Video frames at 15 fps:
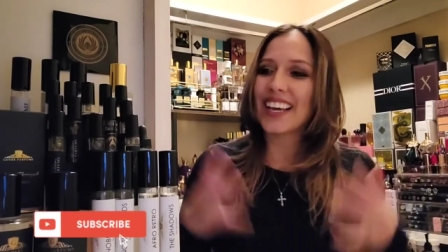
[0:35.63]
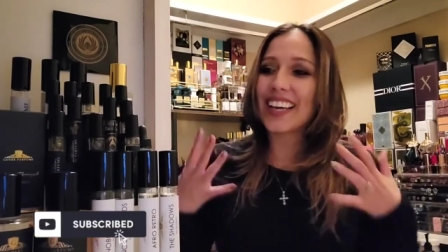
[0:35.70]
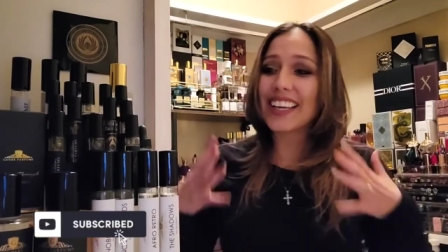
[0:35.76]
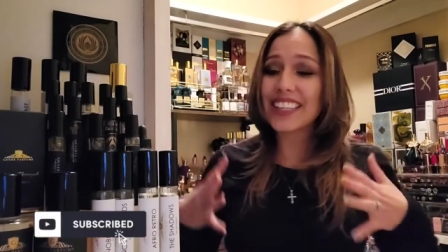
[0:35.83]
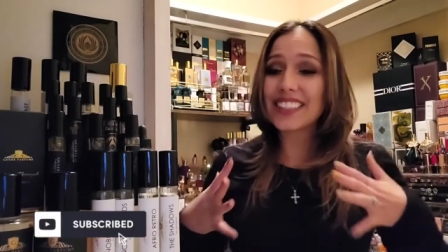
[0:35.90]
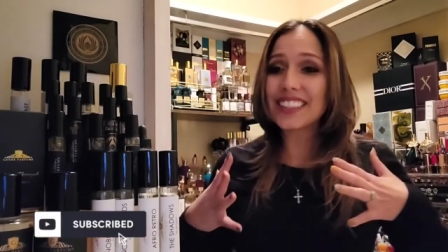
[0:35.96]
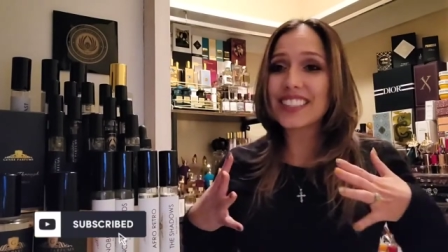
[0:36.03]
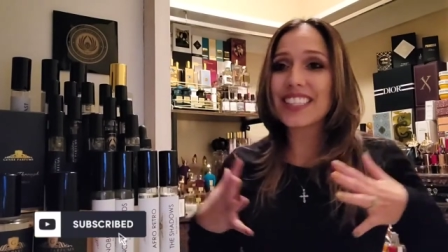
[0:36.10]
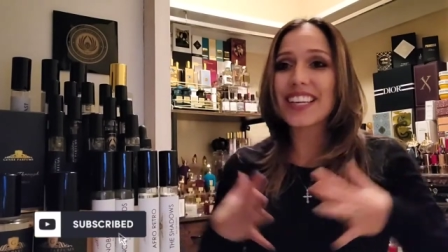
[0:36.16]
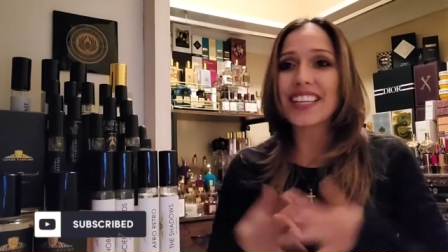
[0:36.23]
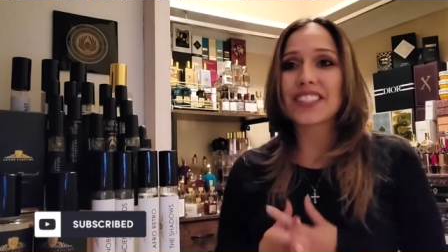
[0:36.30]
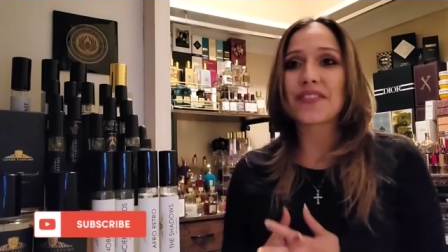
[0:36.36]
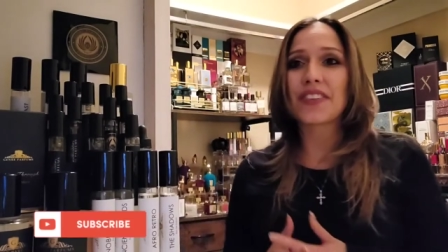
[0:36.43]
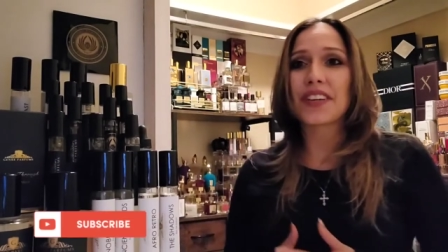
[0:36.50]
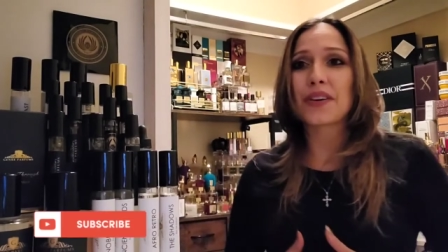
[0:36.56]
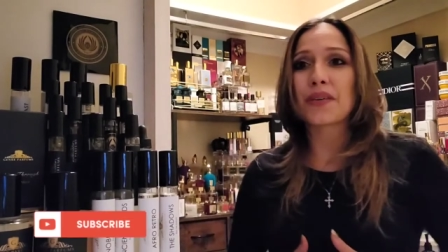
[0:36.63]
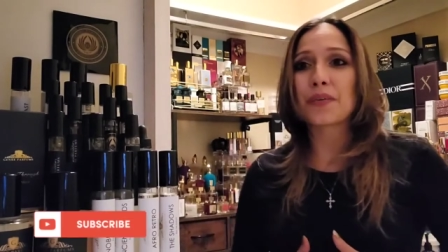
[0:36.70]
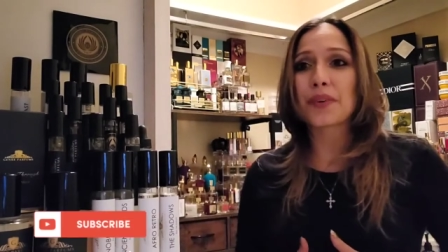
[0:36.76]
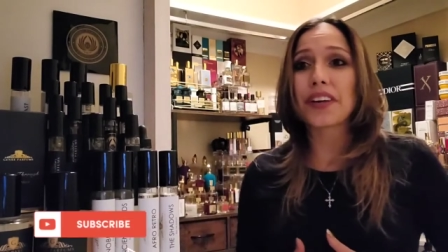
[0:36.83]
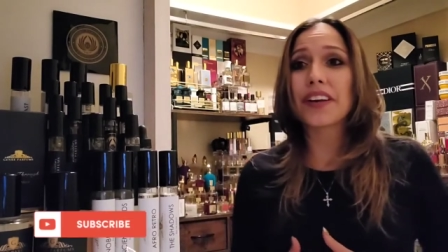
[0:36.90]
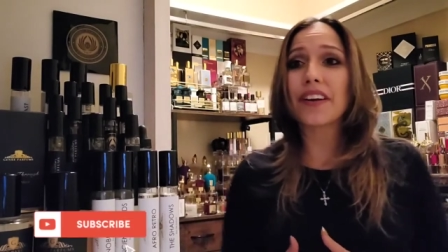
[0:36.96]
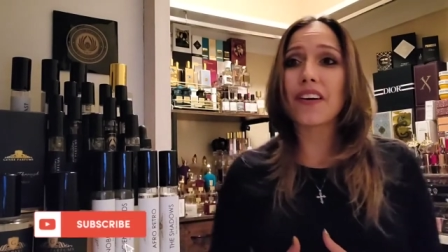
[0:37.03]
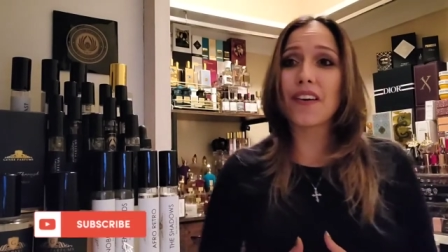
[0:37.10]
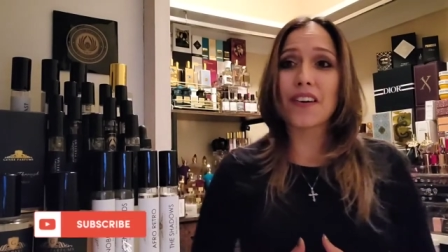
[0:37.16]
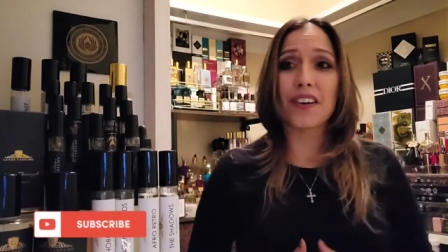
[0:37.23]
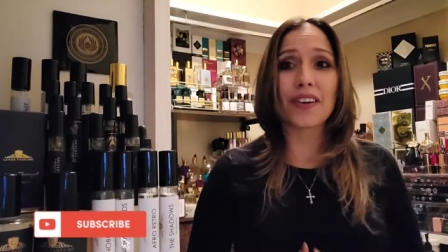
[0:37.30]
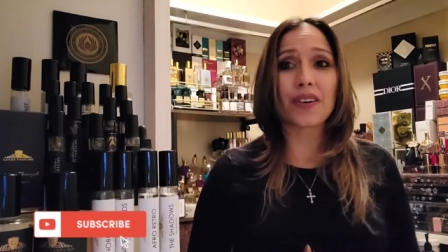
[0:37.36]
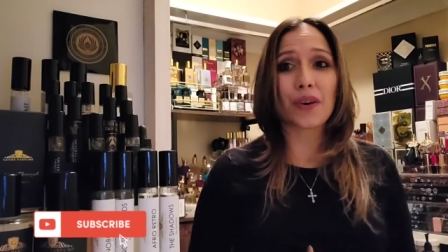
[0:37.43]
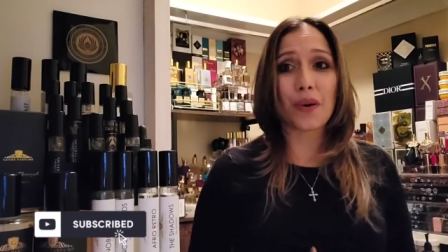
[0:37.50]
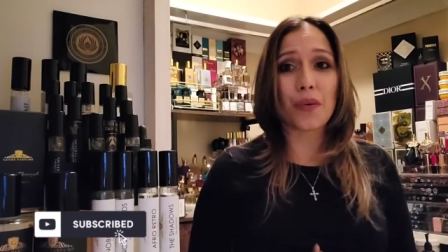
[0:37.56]
In today's video, we
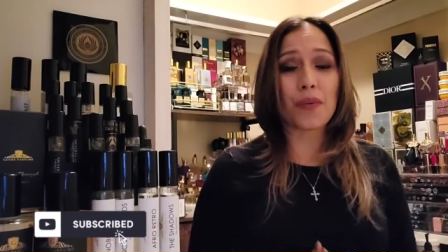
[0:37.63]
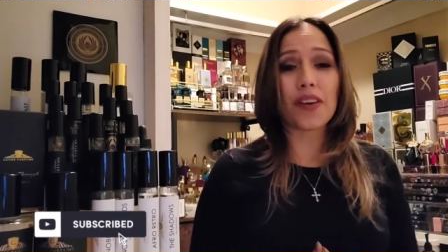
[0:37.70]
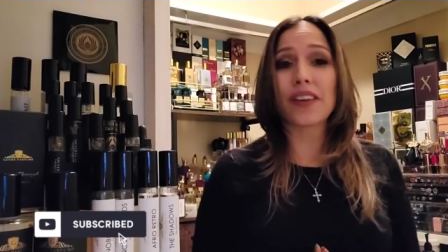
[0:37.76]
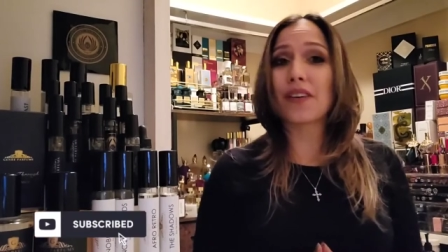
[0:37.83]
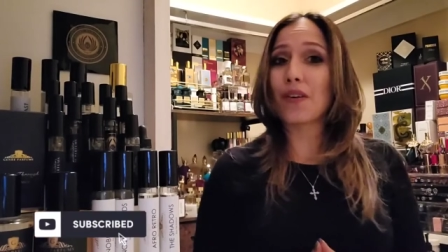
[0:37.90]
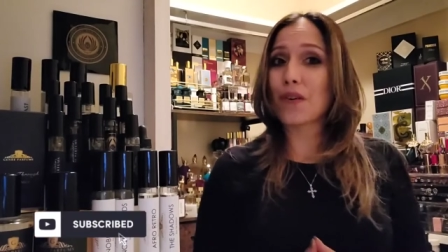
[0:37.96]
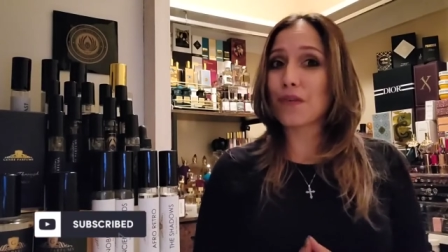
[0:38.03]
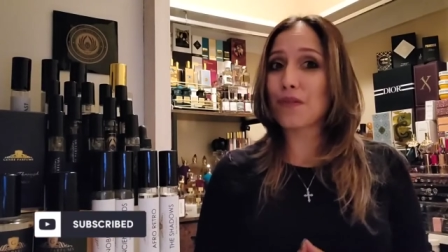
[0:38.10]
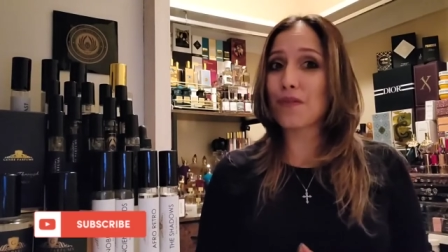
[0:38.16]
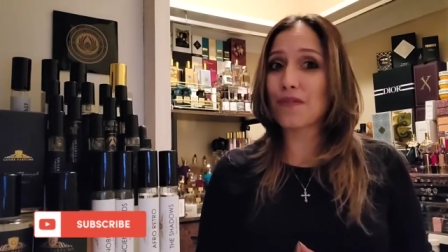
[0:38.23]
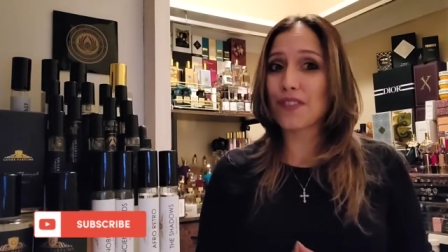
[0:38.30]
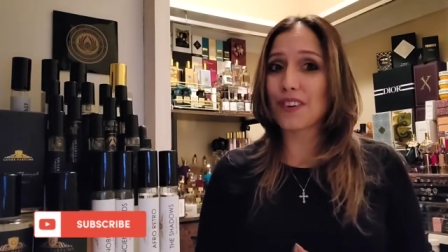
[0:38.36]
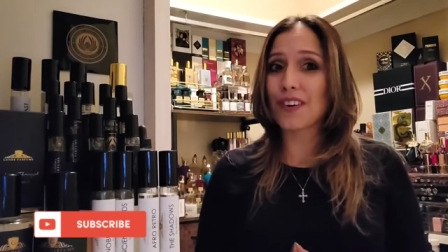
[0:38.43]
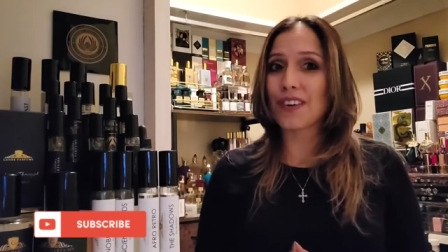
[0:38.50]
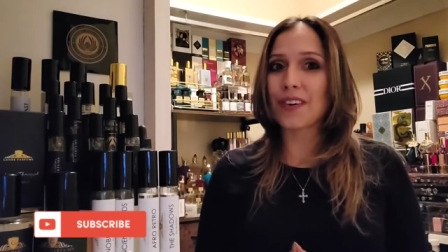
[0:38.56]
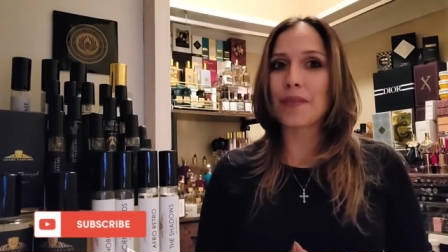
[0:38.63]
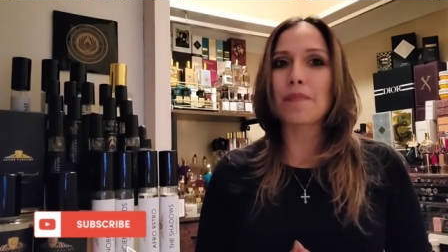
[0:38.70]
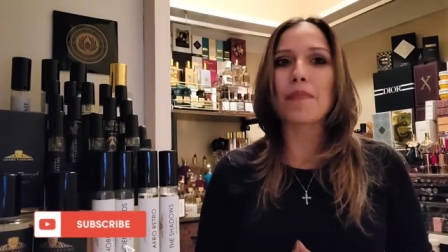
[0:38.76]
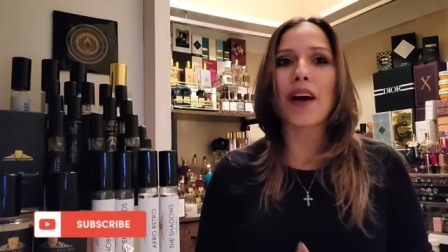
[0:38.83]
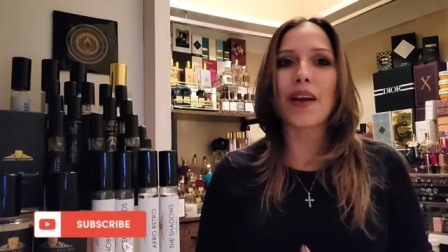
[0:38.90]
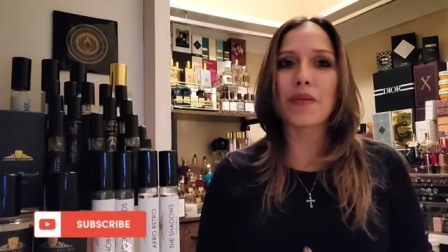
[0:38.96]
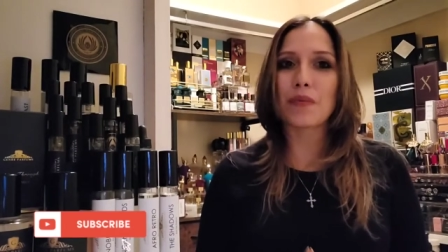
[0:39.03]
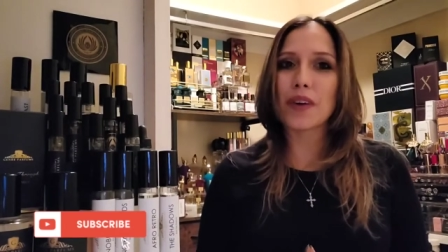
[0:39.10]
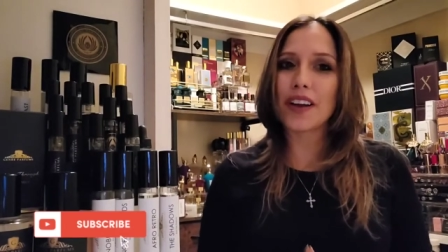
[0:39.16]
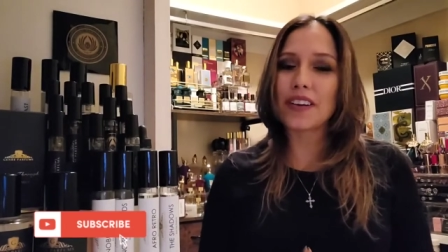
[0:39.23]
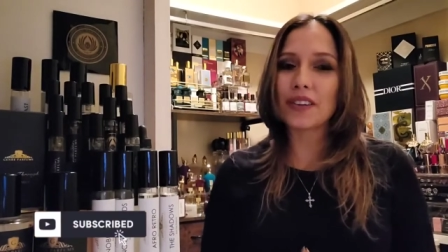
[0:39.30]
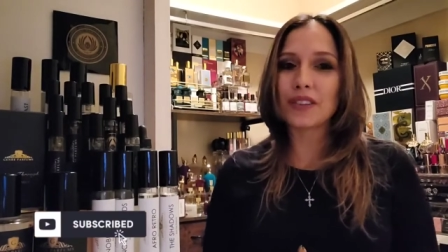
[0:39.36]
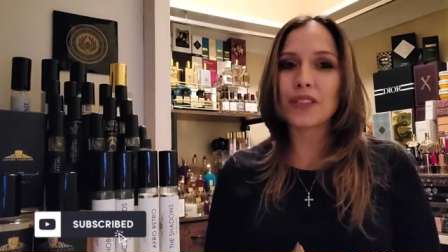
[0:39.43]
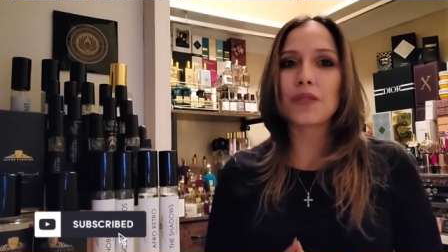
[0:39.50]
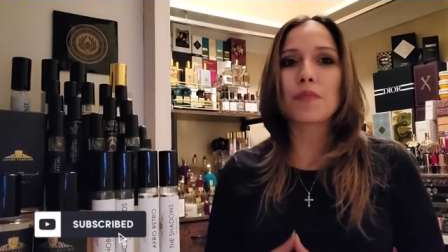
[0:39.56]
are going over
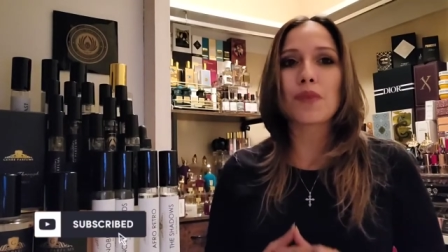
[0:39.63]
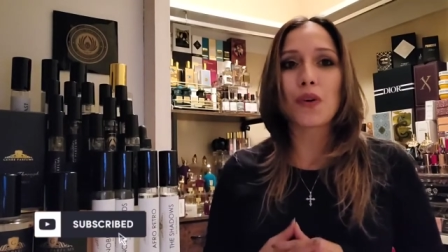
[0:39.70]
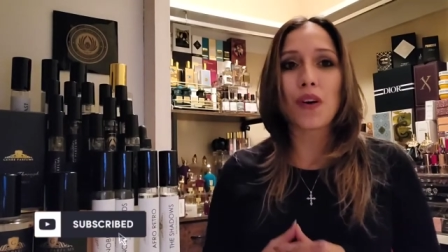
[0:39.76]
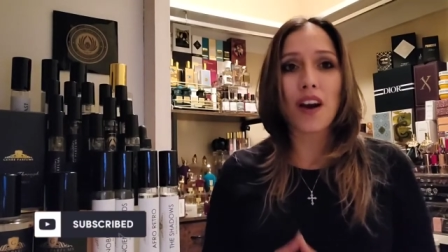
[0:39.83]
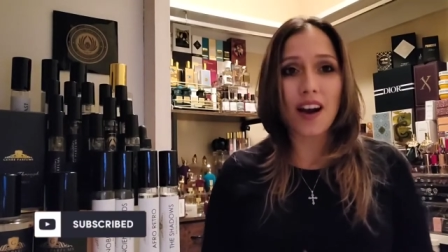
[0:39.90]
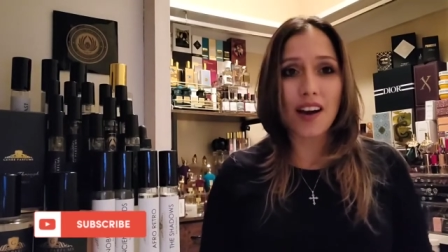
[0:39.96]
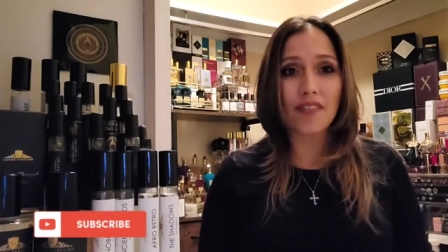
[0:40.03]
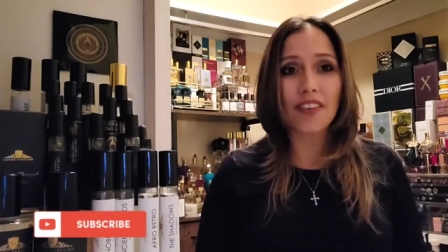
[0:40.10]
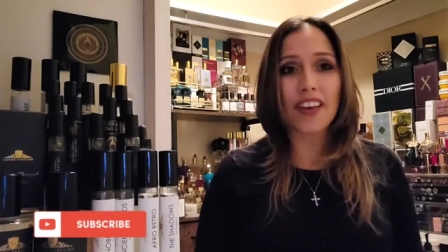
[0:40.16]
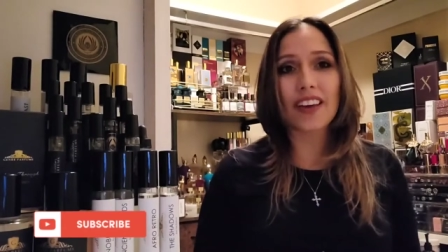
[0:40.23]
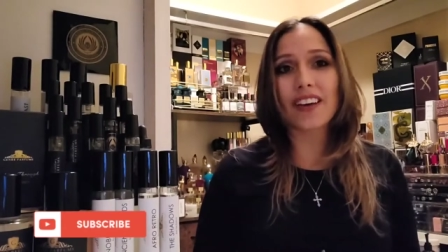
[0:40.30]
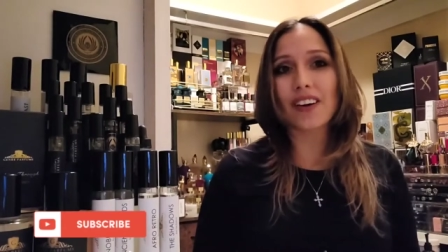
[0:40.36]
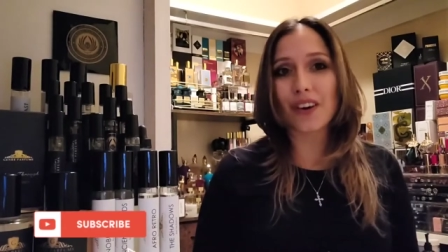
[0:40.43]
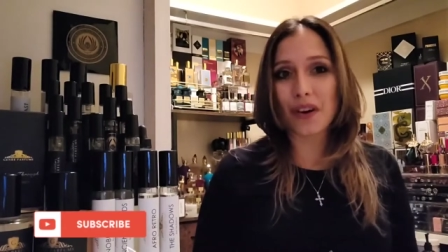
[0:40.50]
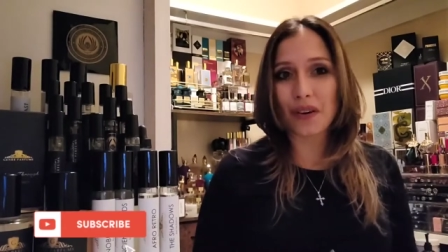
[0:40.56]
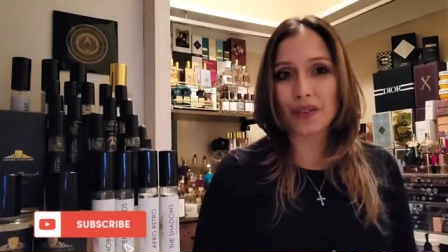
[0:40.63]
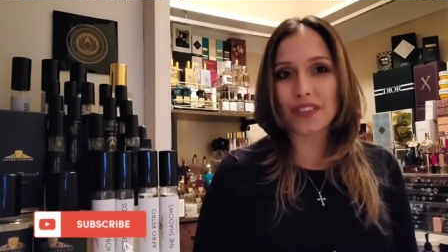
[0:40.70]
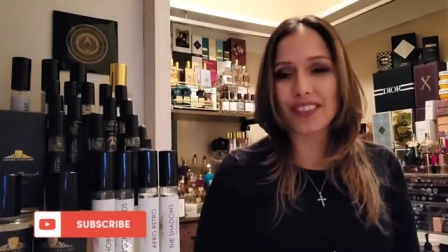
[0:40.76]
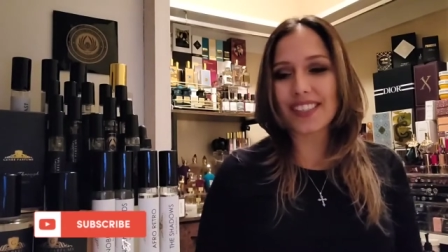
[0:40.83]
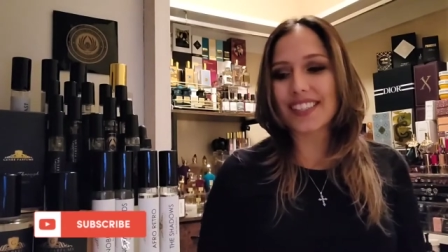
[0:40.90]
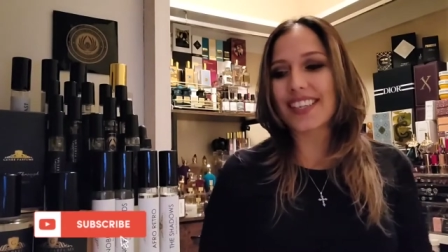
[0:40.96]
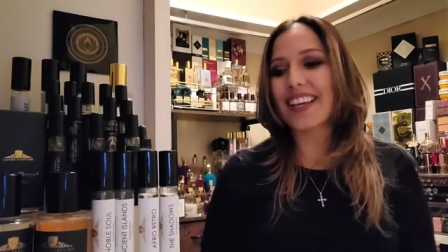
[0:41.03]
Byredo's Mojave Ghost.